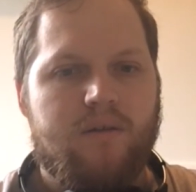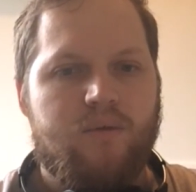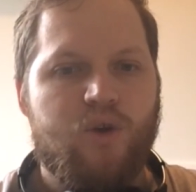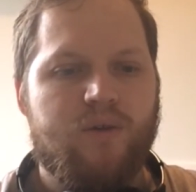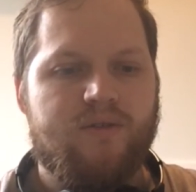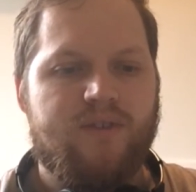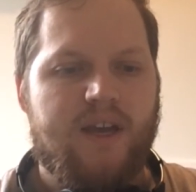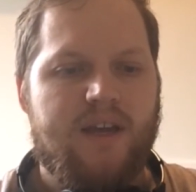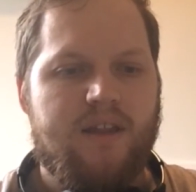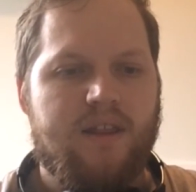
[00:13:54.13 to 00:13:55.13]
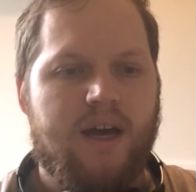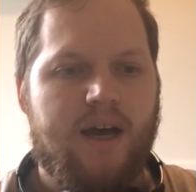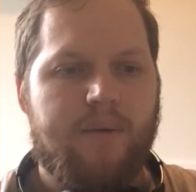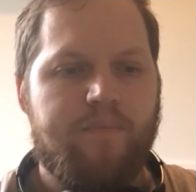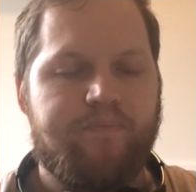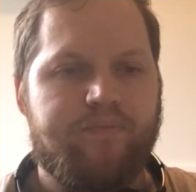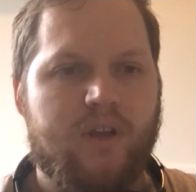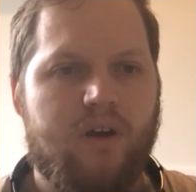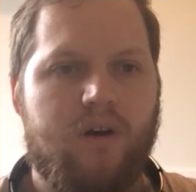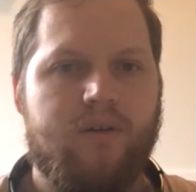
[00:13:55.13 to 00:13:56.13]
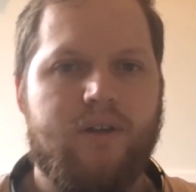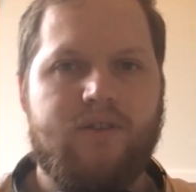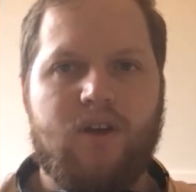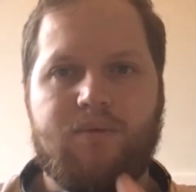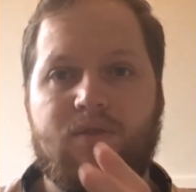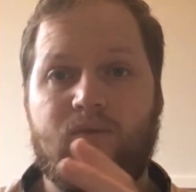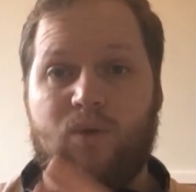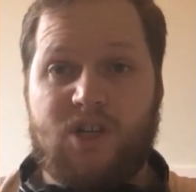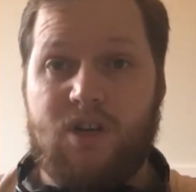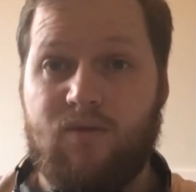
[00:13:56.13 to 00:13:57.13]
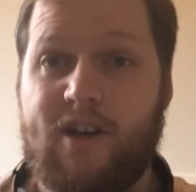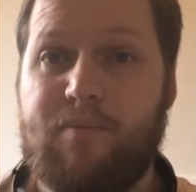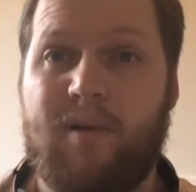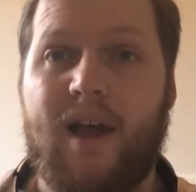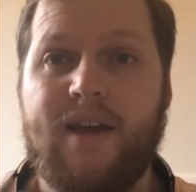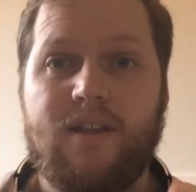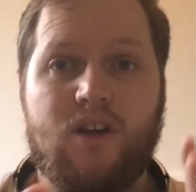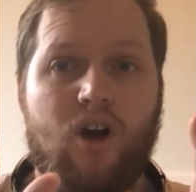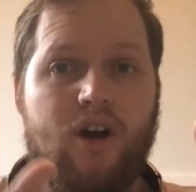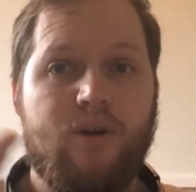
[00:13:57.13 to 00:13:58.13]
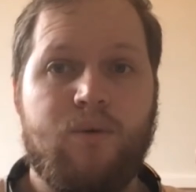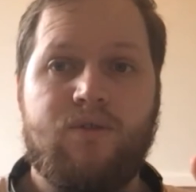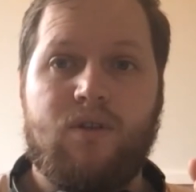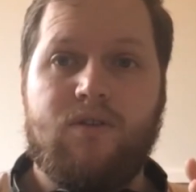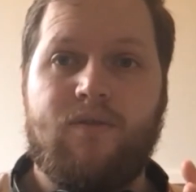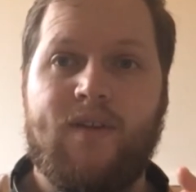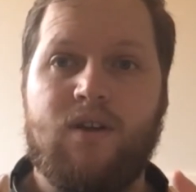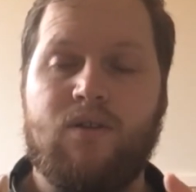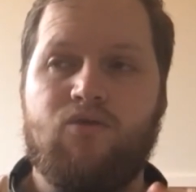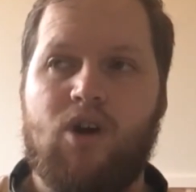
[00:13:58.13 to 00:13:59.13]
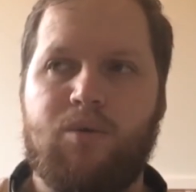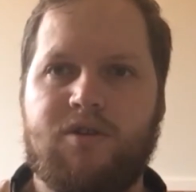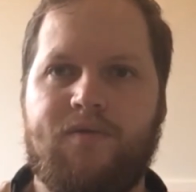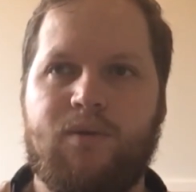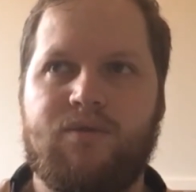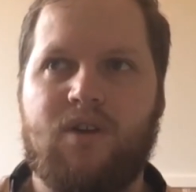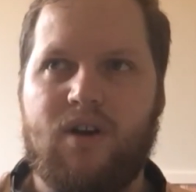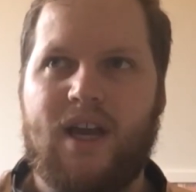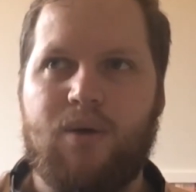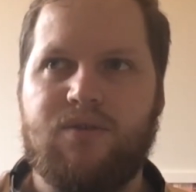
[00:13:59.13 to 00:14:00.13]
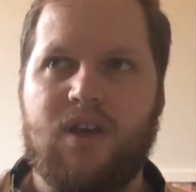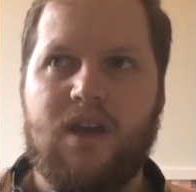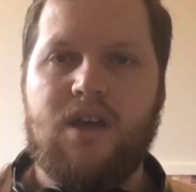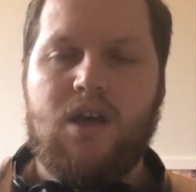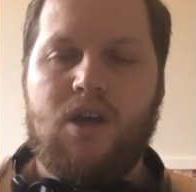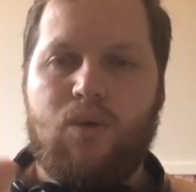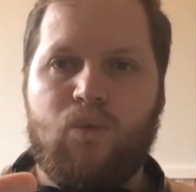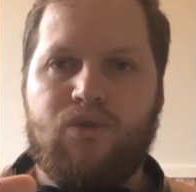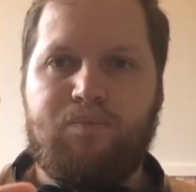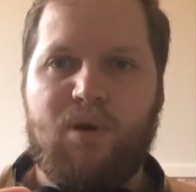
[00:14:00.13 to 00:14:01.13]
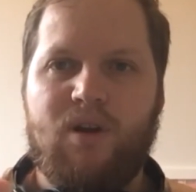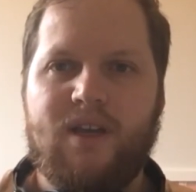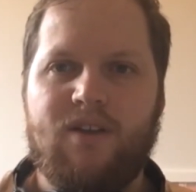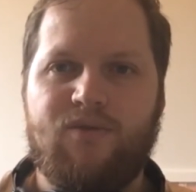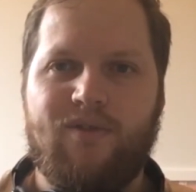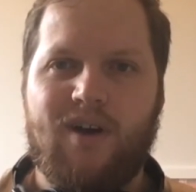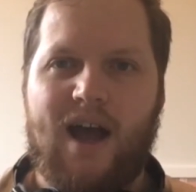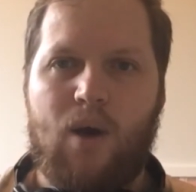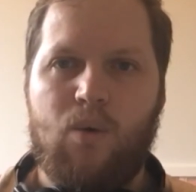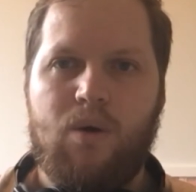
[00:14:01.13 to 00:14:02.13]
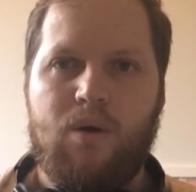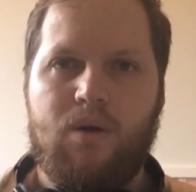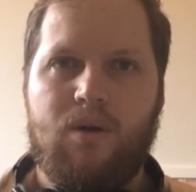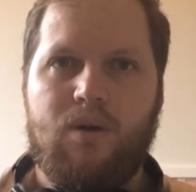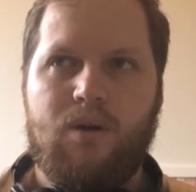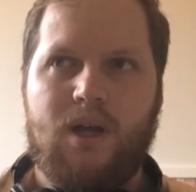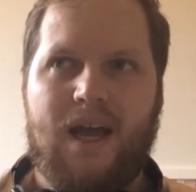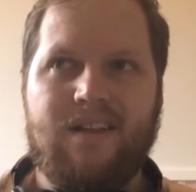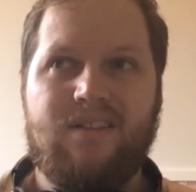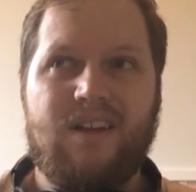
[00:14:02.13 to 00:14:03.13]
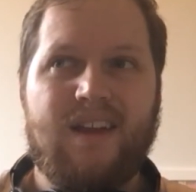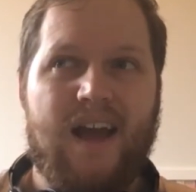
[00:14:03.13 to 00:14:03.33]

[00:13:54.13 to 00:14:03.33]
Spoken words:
you can see that in terms of watching the replay, the guy who was defending on the right, which I think was Tarkowski, was pulling his foot out and didn't